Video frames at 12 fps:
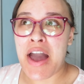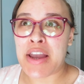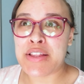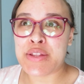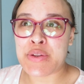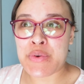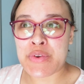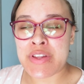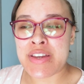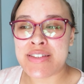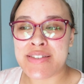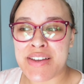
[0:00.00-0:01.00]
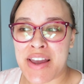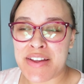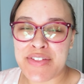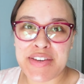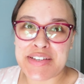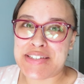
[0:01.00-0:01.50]
I literally
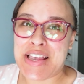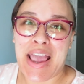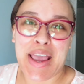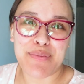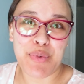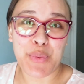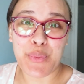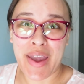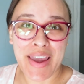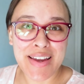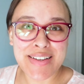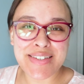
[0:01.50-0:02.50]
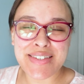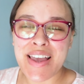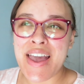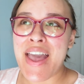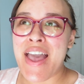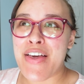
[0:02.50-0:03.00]
stayed the same weight
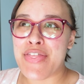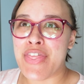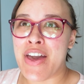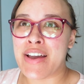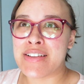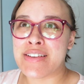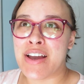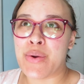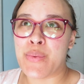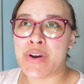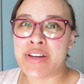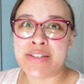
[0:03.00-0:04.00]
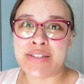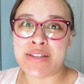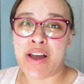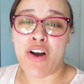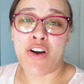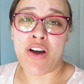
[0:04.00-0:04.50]
that I was